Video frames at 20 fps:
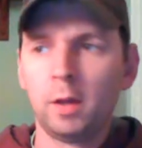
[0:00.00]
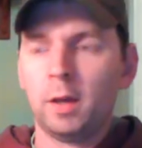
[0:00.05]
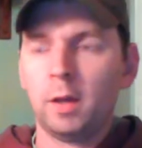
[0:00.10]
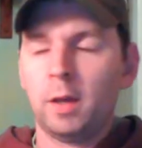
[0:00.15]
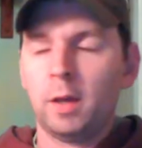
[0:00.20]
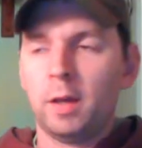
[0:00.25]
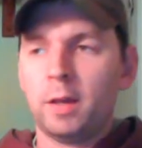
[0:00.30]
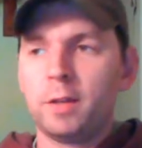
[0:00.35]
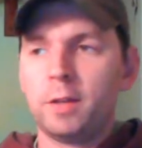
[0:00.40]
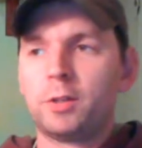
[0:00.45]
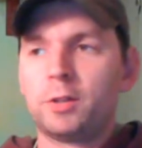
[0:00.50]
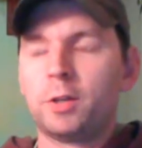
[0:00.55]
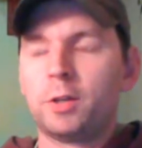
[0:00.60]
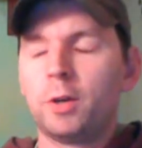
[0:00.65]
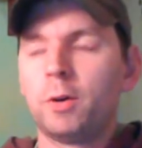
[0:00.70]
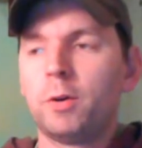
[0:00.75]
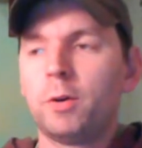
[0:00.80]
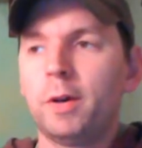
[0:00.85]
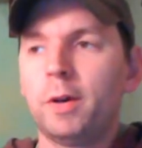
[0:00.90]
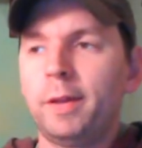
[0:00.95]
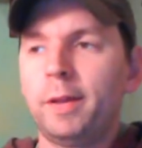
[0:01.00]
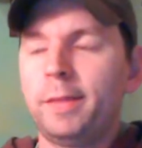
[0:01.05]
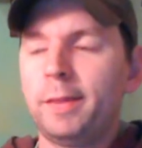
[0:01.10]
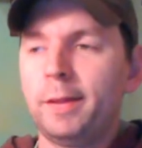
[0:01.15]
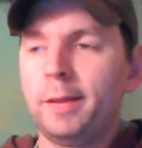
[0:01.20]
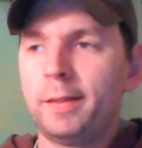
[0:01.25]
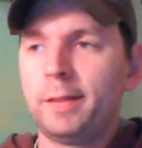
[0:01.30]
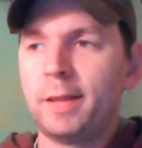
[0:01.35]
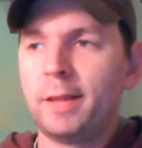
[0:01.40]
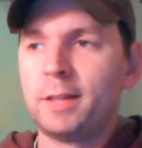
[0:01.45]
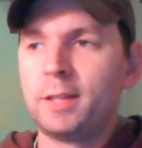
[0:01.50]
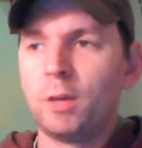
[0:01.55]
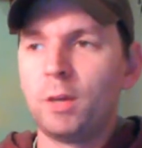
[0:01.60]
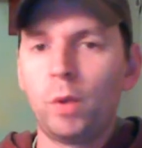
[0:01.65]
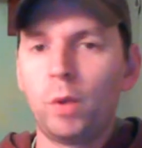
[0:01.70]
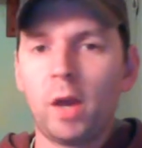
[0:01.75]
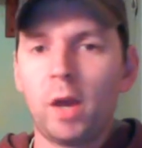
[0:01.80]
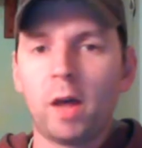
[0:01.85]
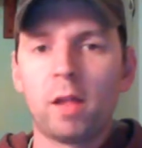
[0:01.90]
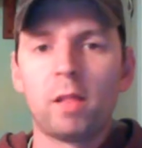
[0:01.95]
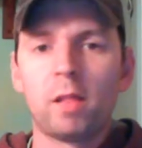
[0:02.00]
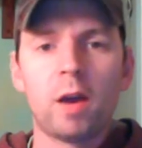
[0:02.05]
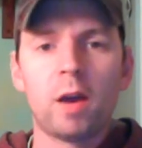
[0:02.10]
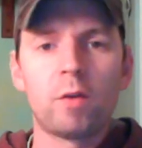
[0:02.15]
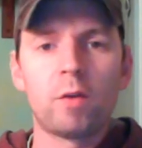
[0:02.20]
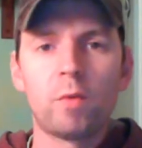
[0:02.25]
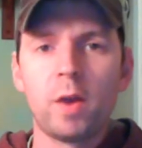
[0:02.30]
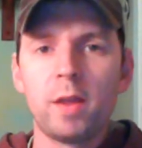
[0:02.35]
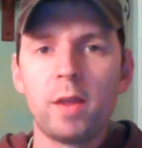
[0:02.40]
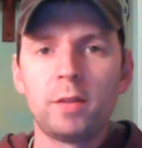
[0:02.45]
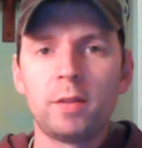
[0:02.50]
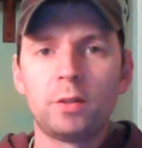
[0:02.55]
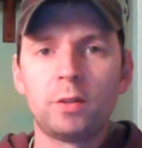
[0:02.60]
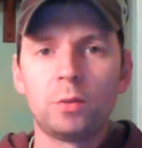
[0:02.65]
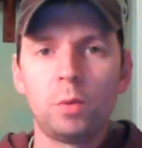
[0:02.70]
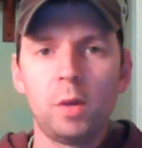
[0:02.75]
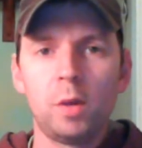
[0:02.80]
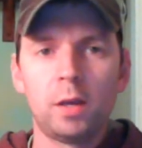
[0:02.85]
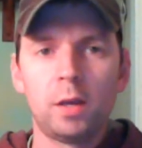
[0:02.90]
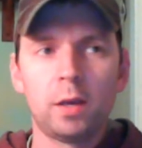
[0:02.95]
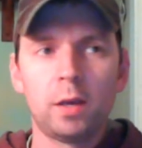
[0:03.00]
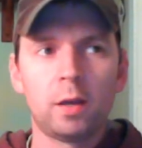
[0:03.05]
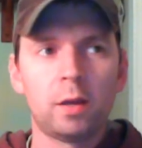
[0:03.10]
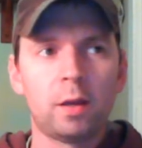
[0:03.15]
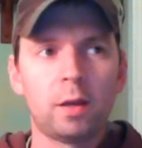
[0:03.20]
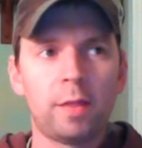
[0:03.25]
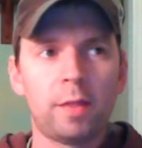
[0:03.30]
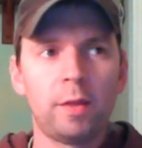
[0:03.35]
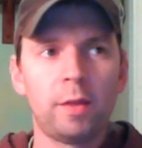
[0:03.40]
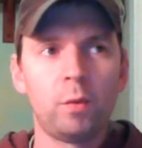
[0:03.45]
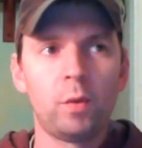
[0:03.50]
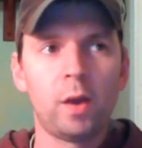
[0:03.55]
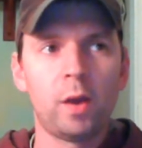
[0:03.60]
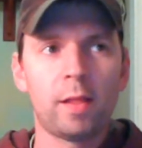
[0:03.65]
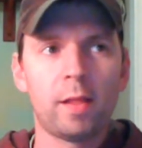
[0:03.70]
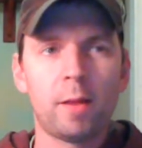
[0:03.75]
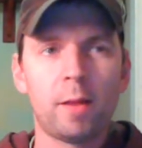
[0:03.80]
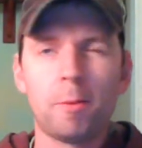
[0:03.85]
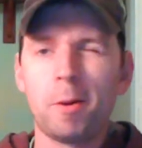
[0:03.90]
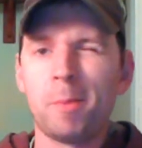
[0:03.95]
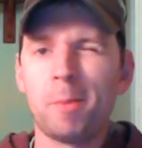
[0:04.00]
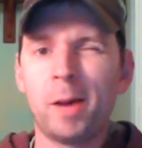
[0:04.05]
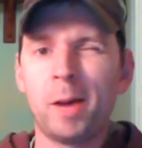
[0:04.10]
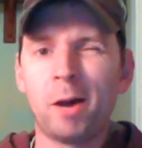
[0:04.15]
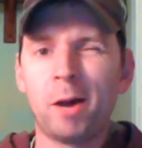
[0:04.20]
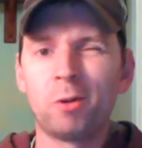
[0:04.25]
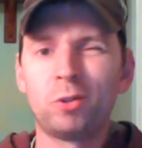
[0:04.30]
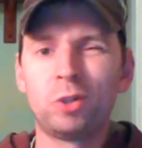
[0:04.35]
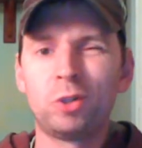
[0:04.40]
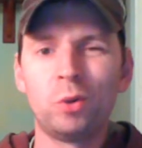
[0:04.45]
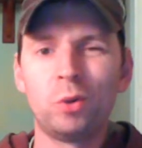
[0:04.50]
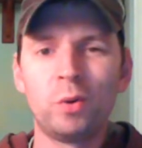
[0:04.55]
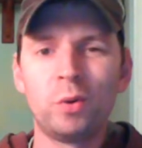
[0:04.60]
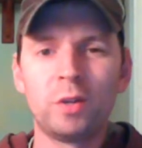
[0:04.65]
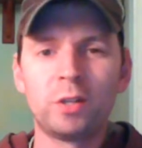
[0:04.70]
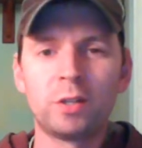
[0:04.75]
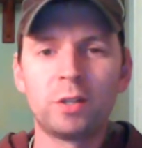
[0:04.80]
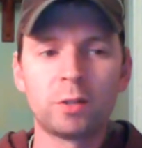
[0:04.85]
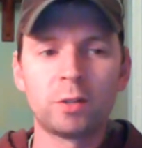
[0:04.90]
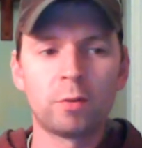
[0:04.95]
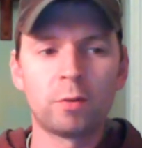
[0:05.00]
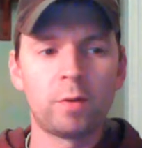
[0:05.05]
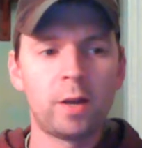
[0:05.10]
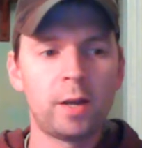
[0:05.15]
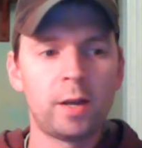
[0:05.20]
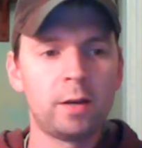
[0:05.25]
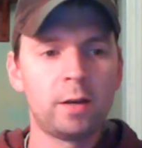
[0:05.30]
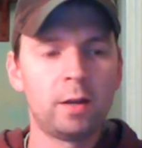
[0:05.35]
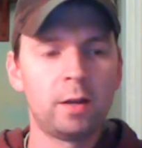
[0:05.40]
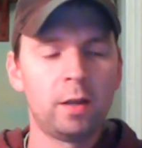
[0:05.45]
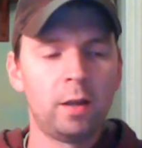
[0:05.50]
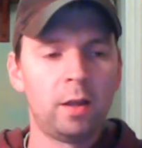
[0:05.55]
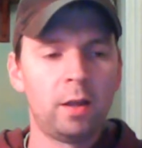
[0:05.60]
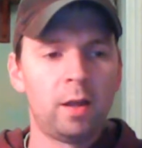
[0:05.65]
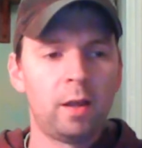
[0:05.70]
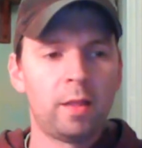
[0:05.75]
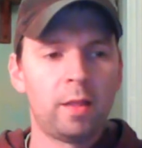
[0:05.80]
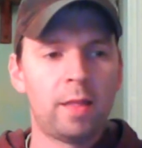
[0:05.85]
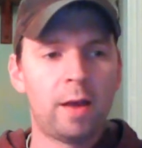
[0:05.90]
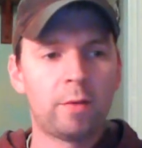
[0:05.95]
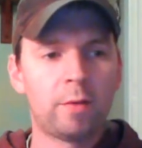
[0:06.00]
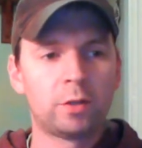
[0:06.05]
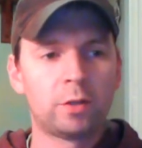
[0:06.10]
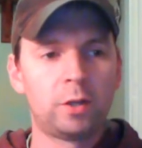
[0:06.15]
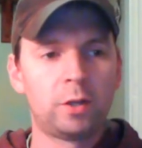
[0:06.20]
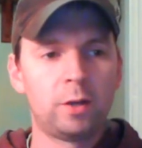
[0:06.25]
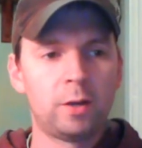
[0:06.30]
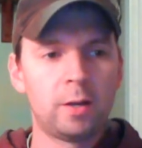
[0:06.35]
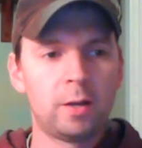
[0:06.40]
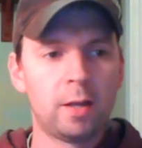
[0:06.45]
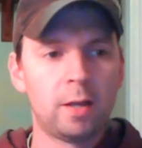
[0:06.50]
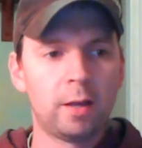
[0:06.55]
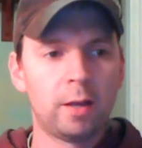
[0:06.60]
And so I think that's it. We got a lot of rain this week. I think we got about 2 inches of rain. That was good.